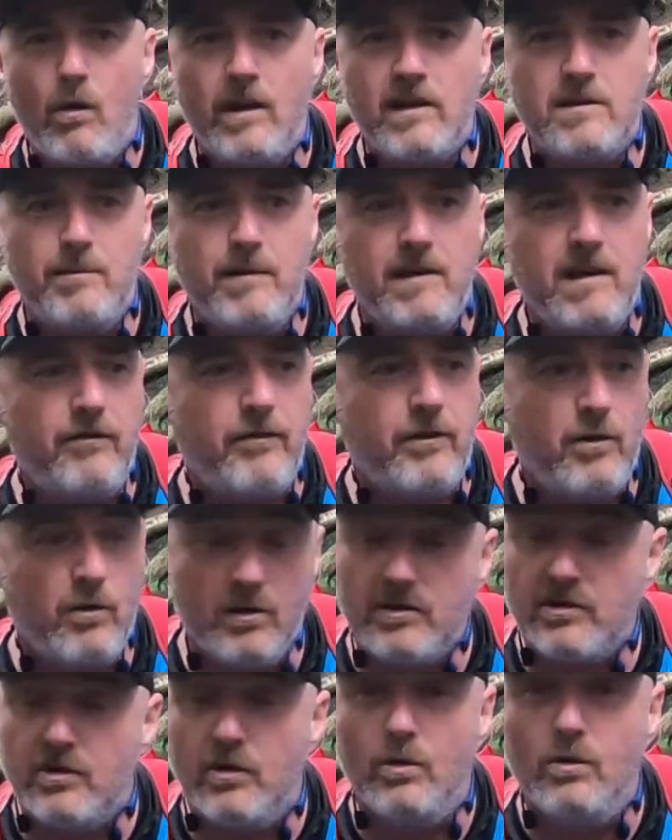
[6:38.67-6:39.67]
want it to be difficult
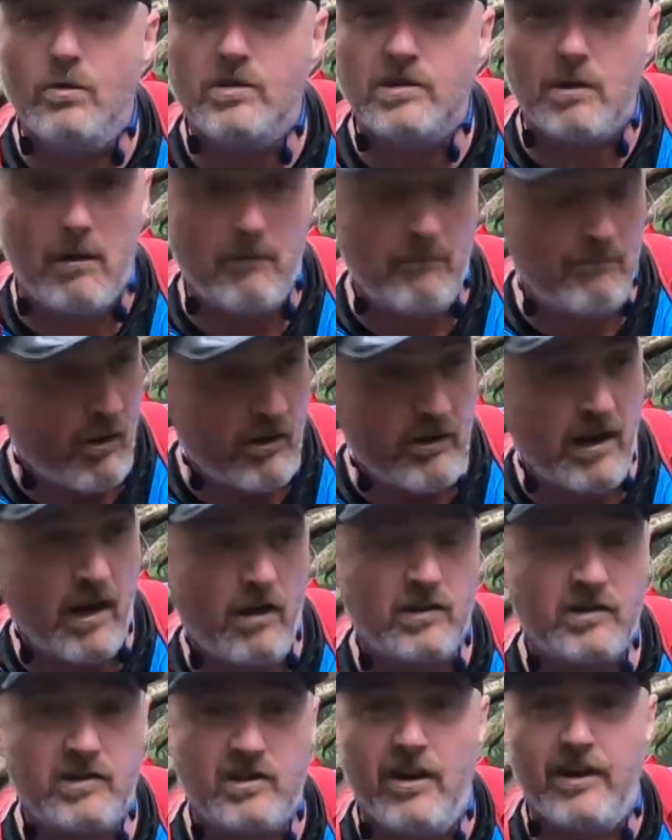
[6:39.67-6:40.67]
at all. So I'm running
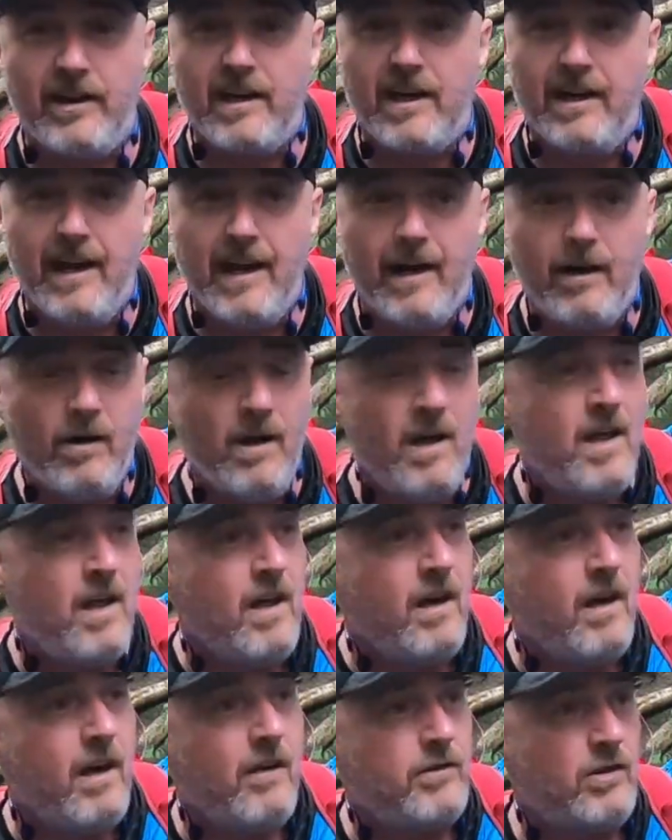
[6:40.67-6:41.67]
alongside a canal.
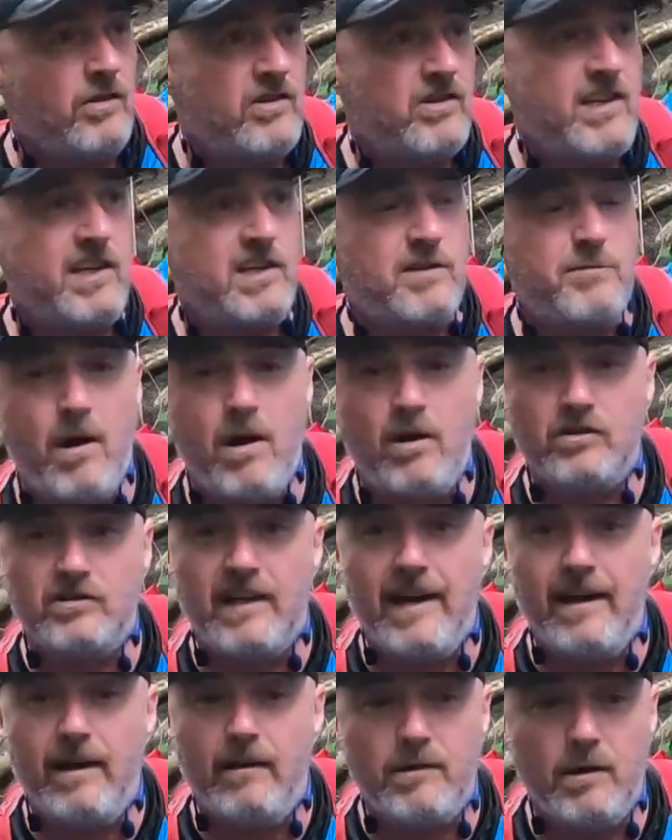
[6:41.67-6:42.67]
I've done 6 miles
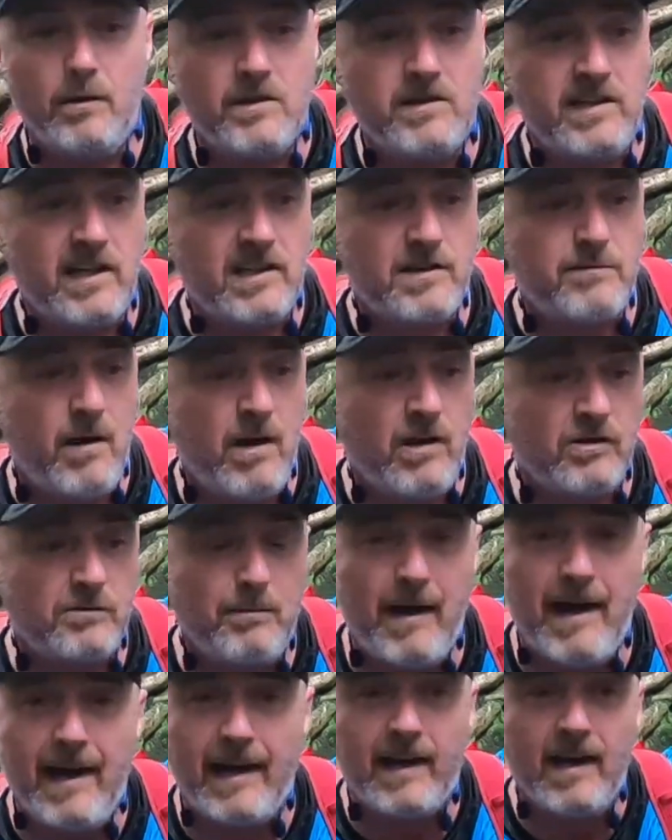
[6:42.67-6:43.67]
out. I'm doing 6 miles
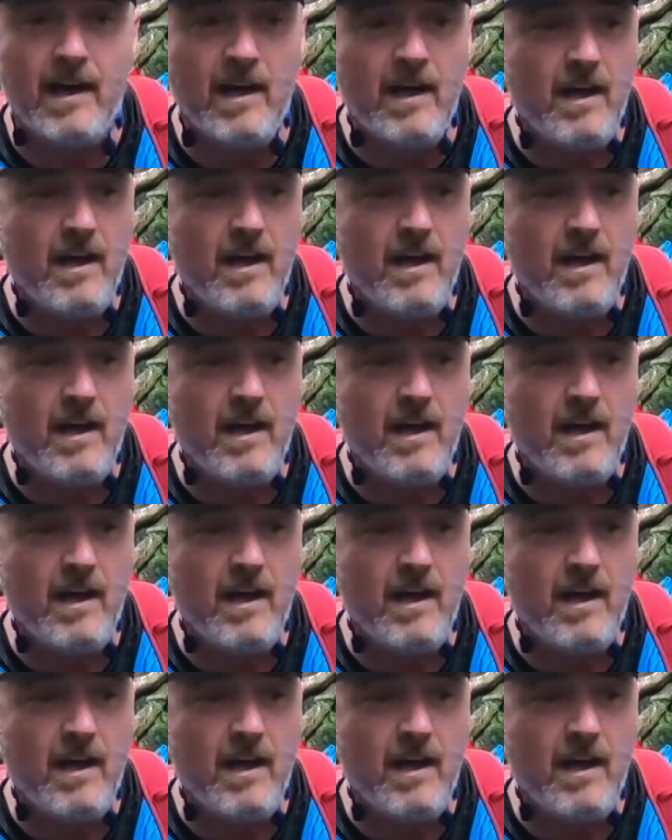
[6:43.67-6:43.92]
back.